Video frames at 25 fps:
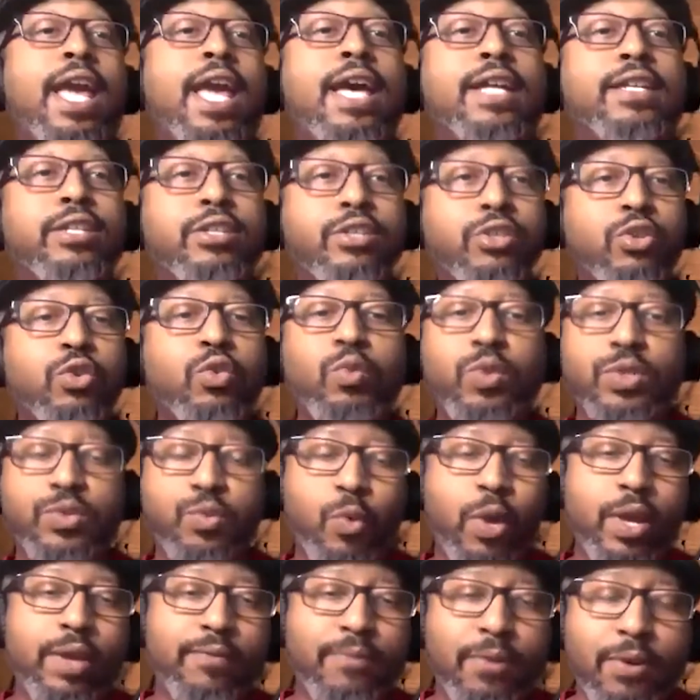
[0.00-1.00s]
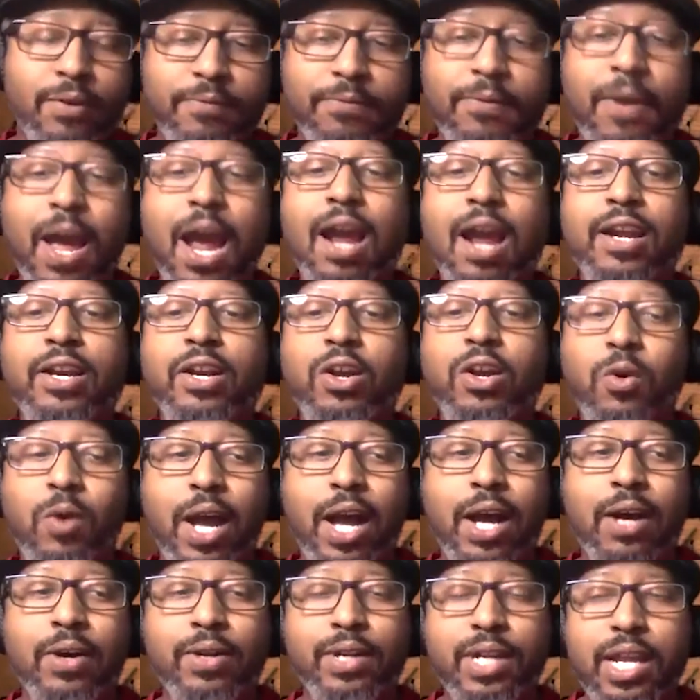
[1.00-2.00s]
to do was wait for the fire to go
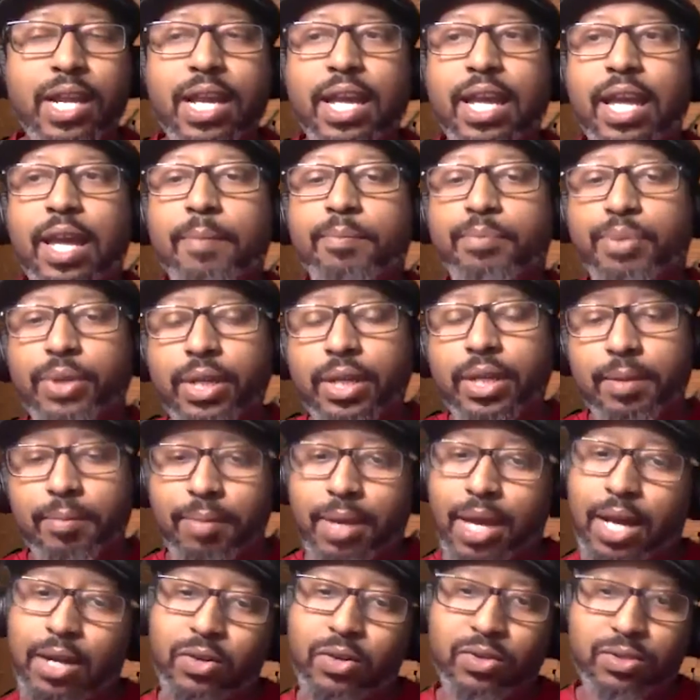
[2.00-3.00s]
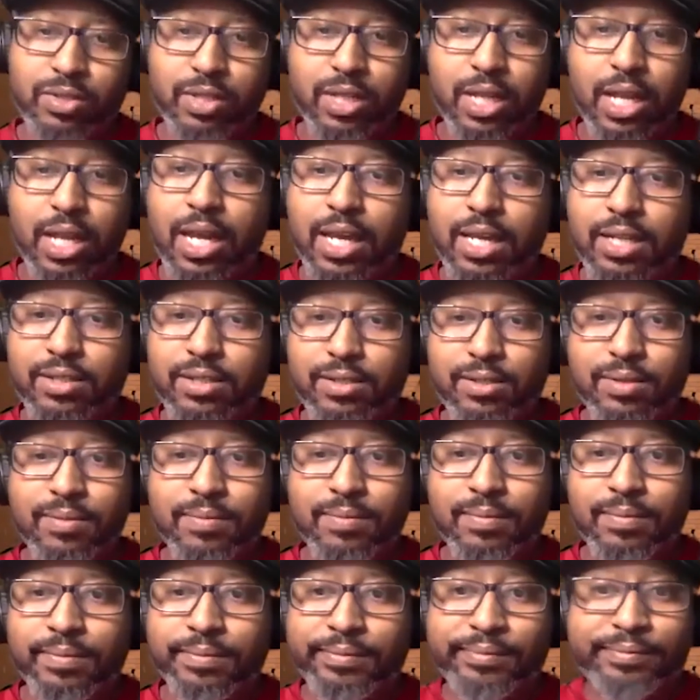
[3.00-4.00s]
out and put him back on stage.
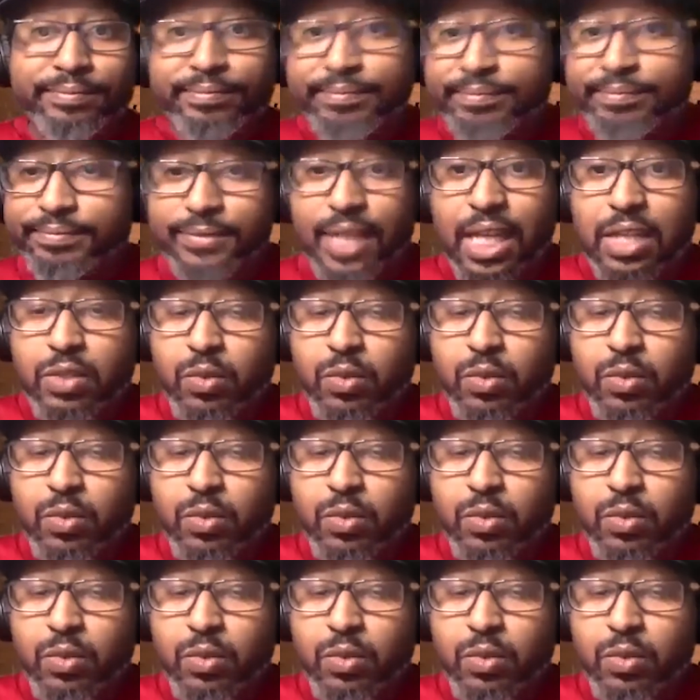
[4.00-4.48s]
That's what